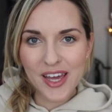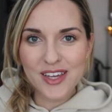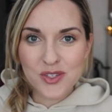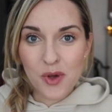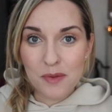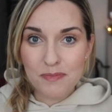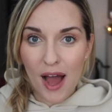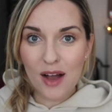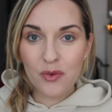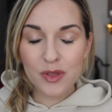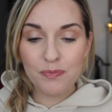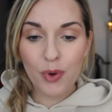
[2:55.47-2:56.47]
Okay, so I'm
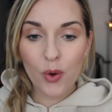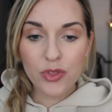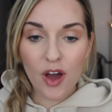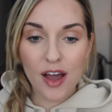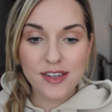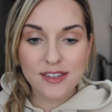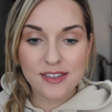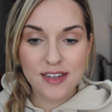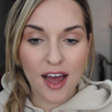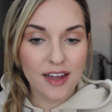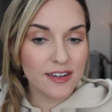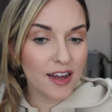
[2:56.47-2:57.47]
back with both eyes
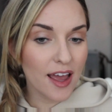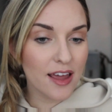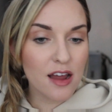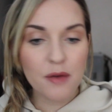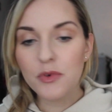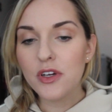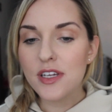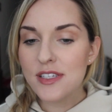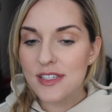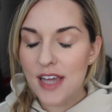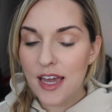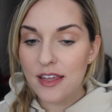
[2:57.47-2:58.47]
done and I'm gonna
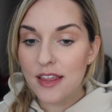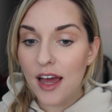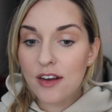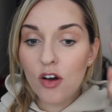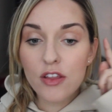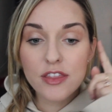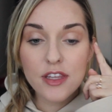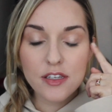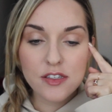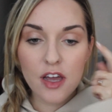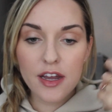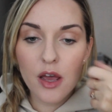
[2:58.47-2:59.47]
say that on
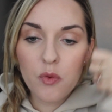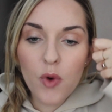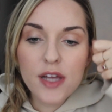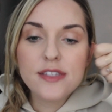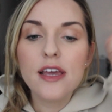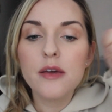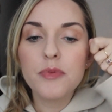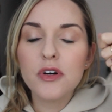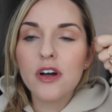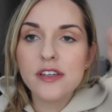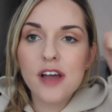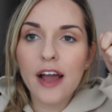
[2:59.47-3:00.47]
this side I was
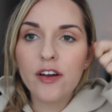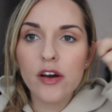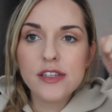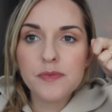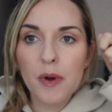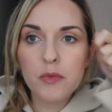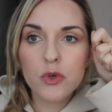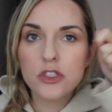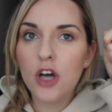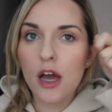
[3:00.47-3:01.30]
able, I kind of spent more